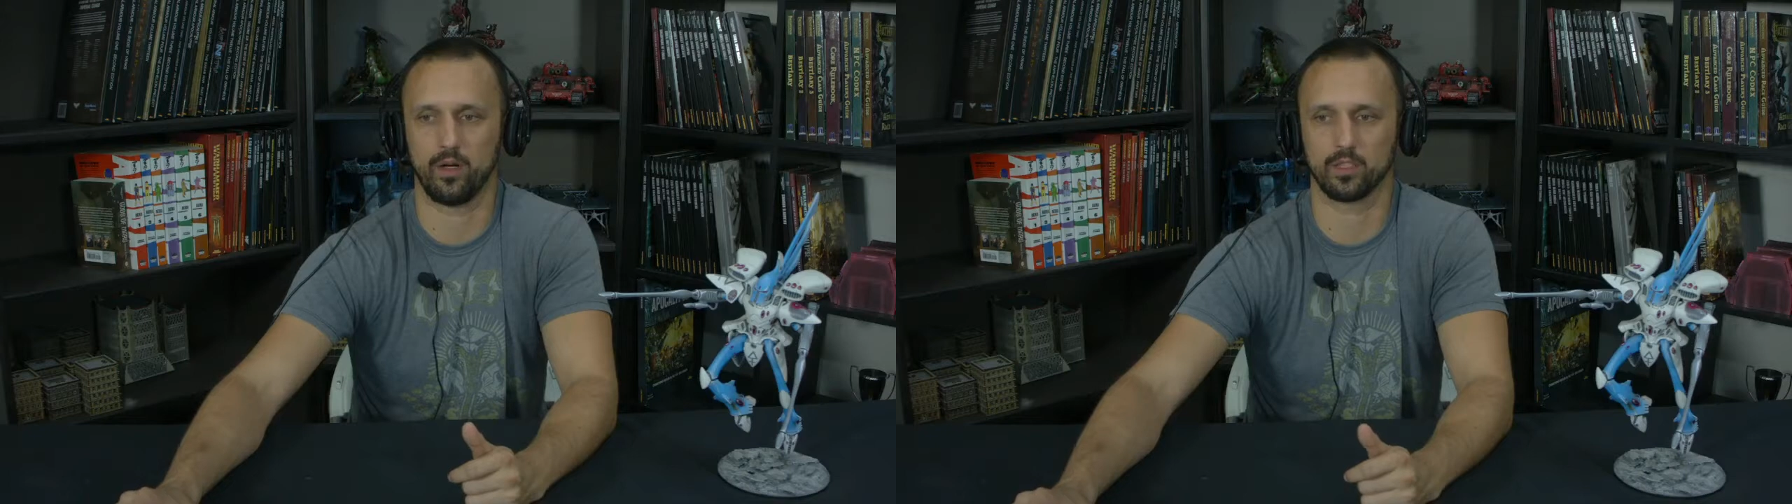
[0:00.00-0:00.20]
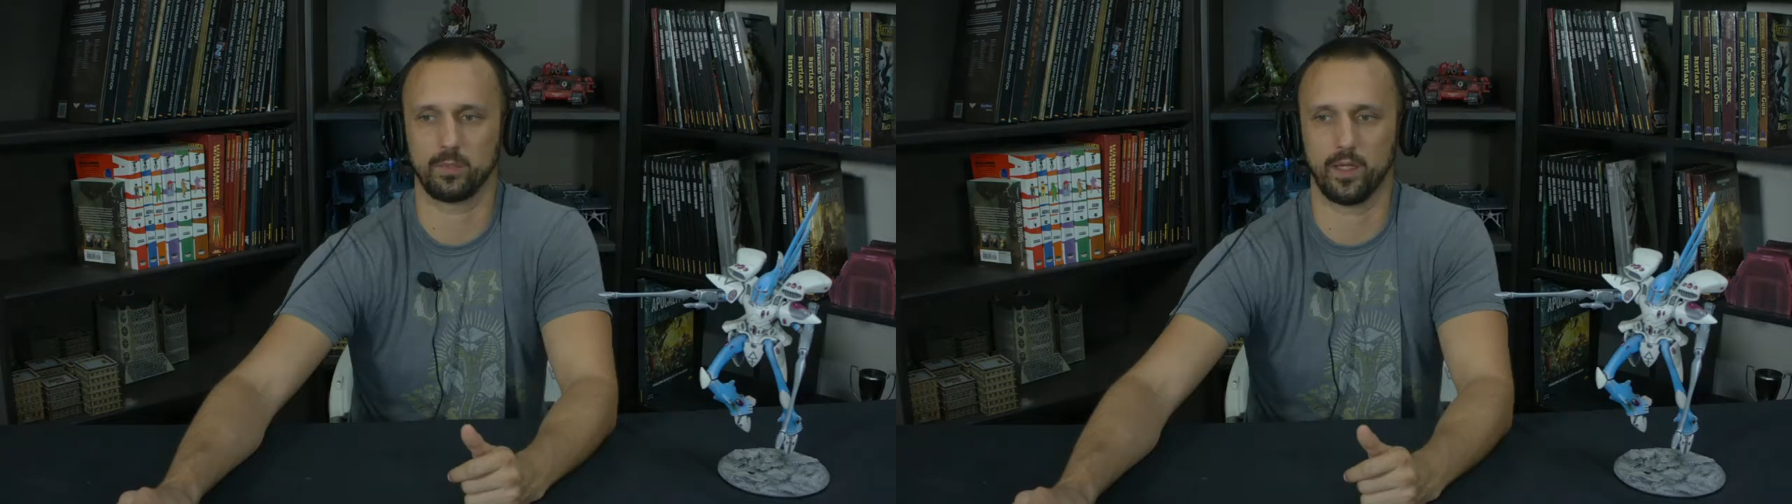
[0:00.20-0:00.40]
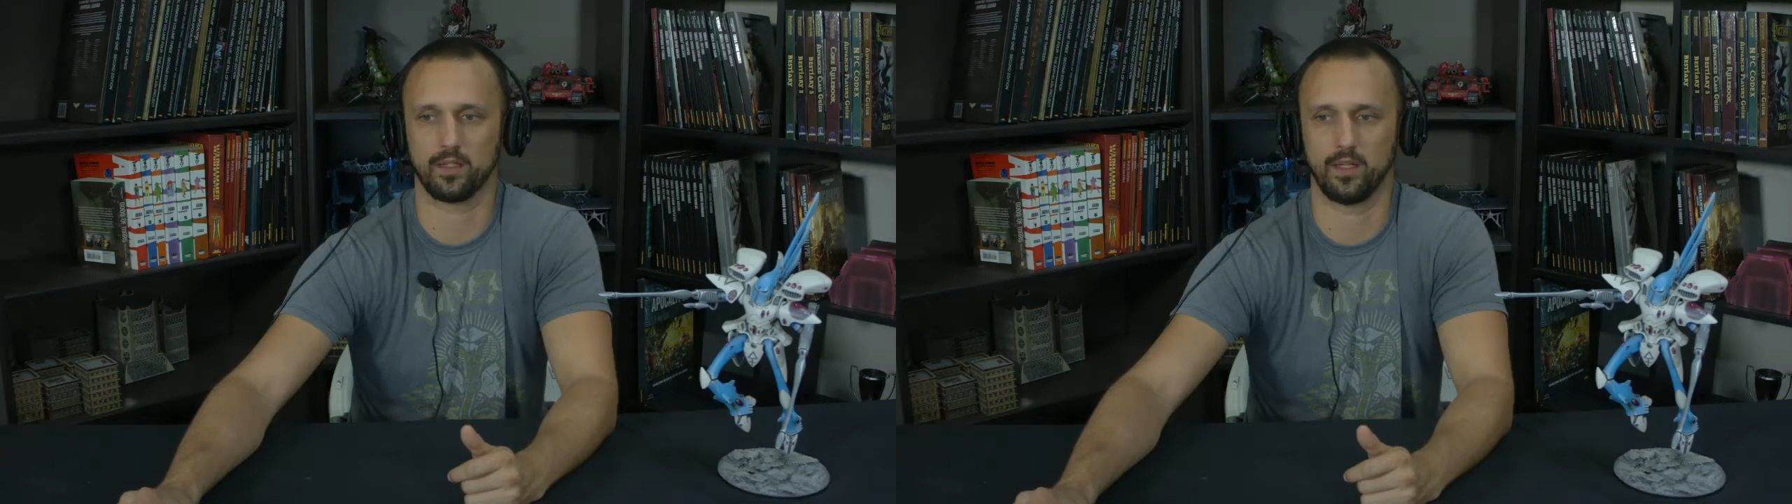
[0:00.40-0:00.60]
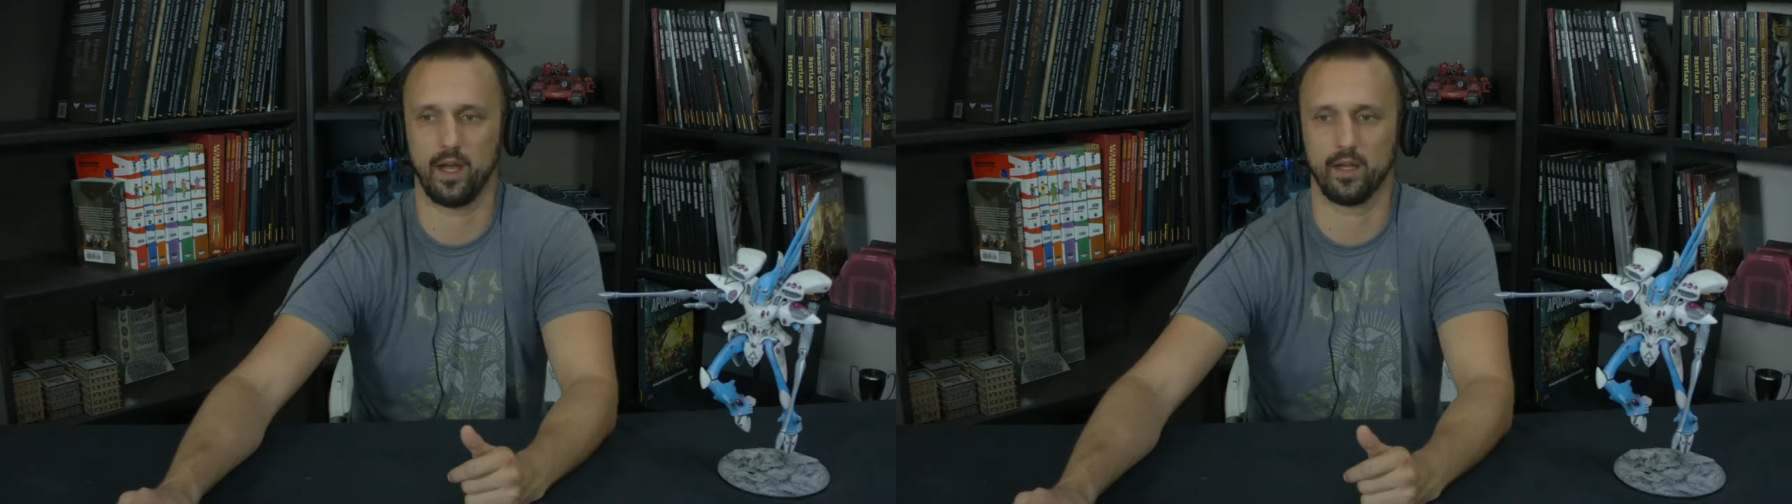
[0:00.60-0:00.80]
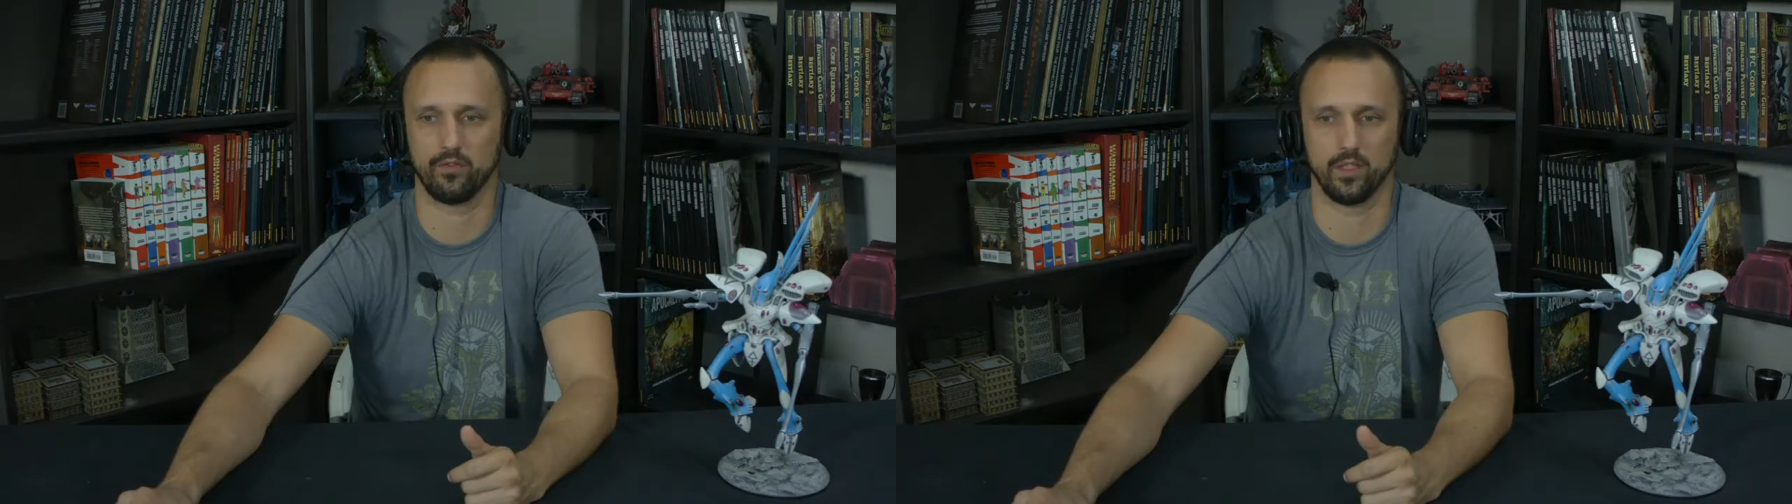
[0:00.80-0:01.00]
Auspex and
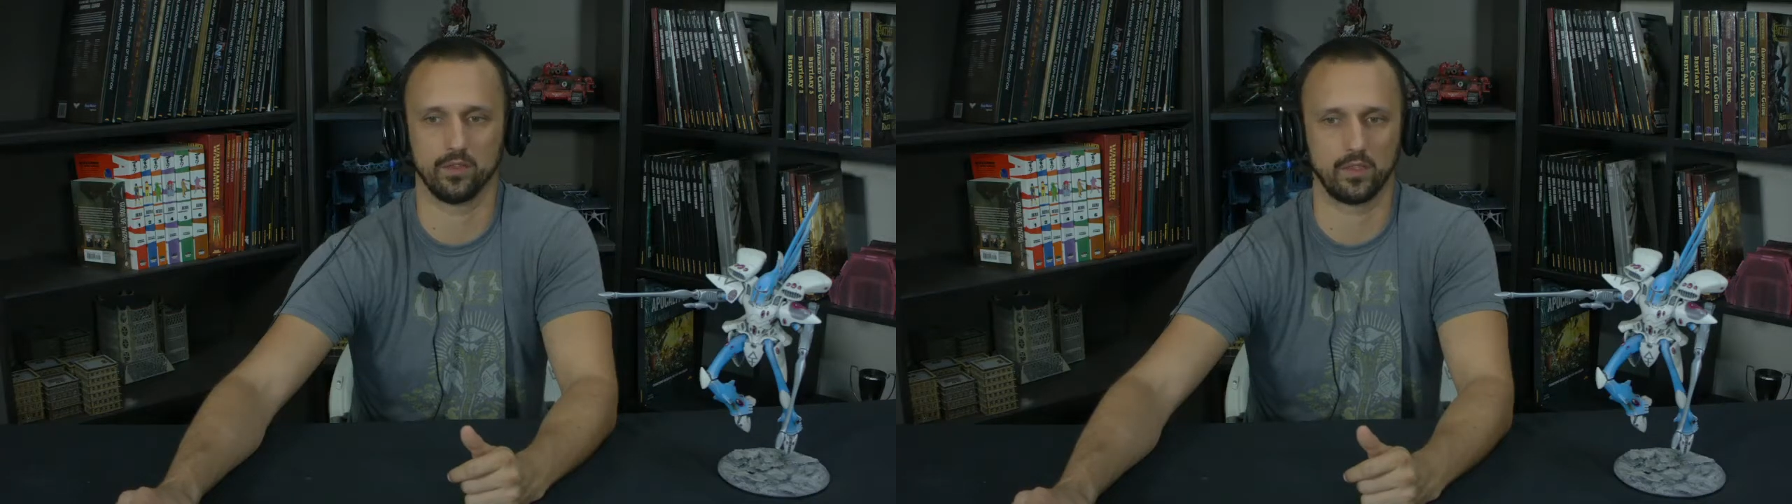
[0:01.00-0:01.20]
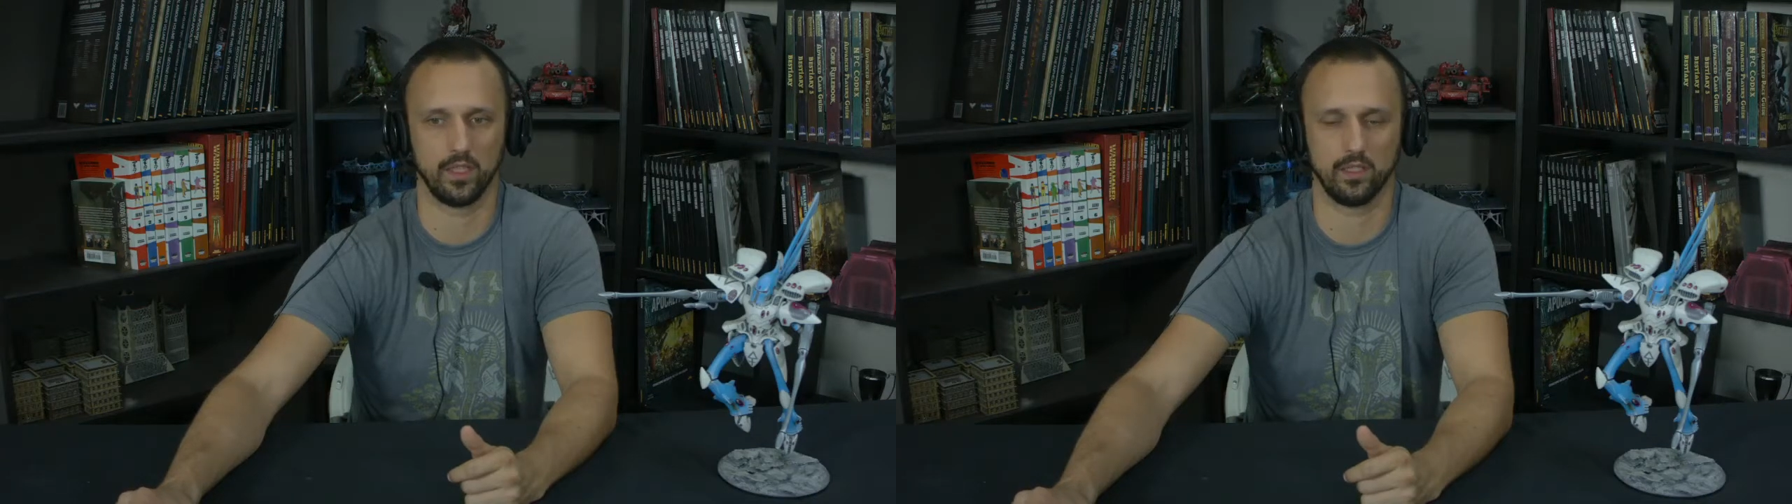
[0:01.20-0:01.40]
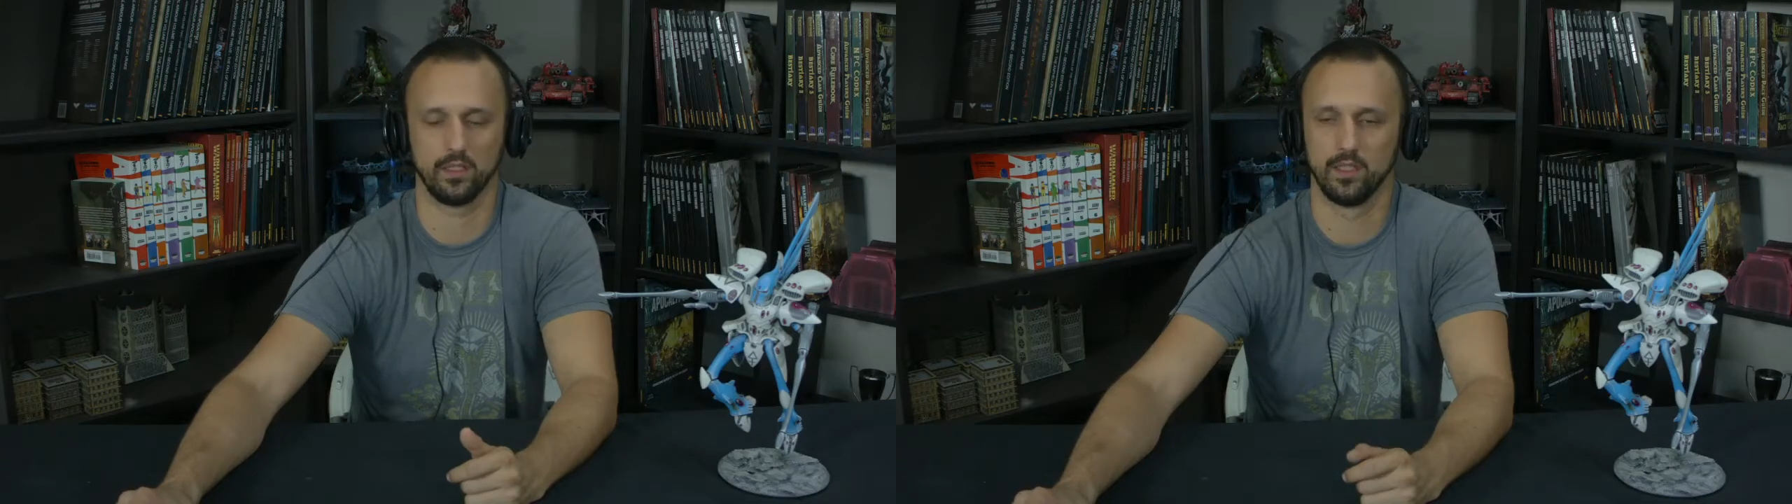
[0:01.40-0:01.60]
Eye of the Unseen.